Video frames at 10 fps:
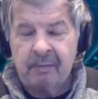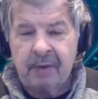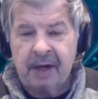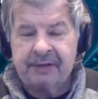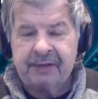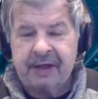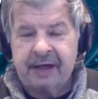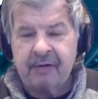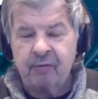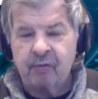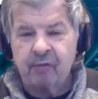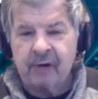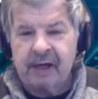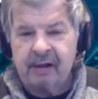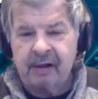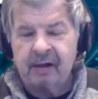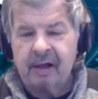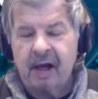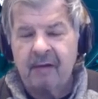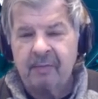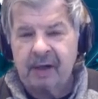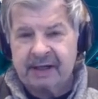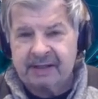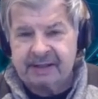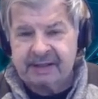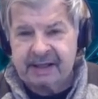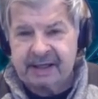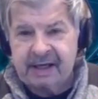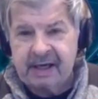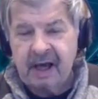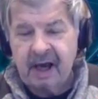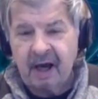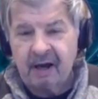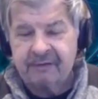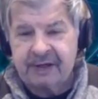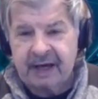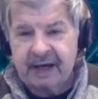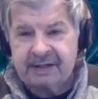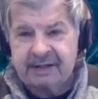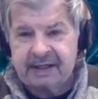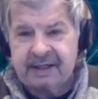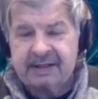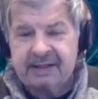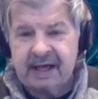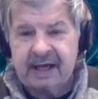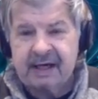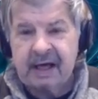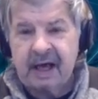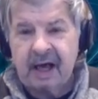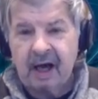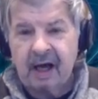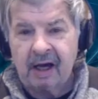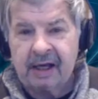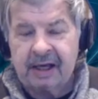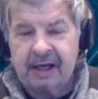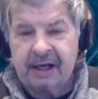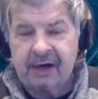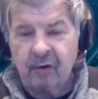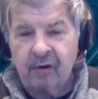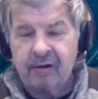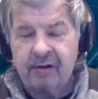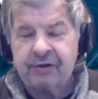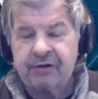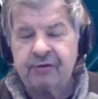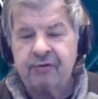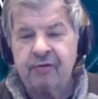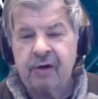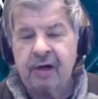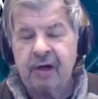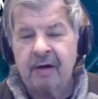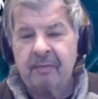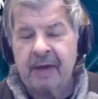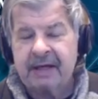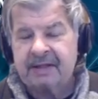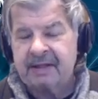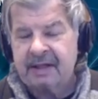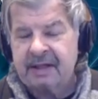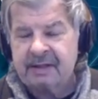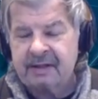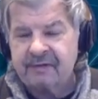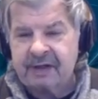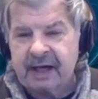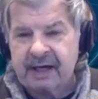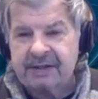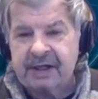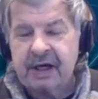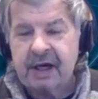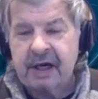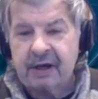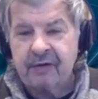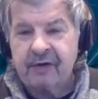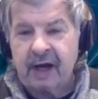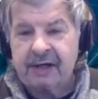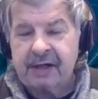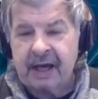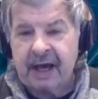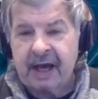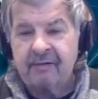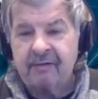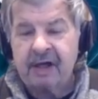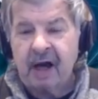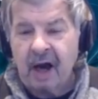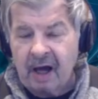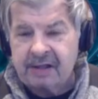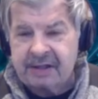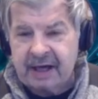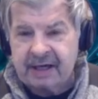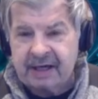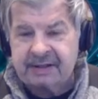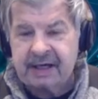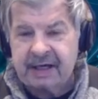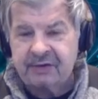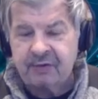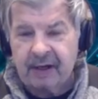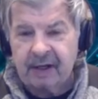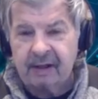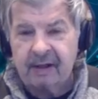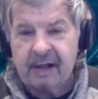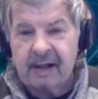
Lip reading: But the real complexity of text is that in order to make sense of text, you've got to have context as well.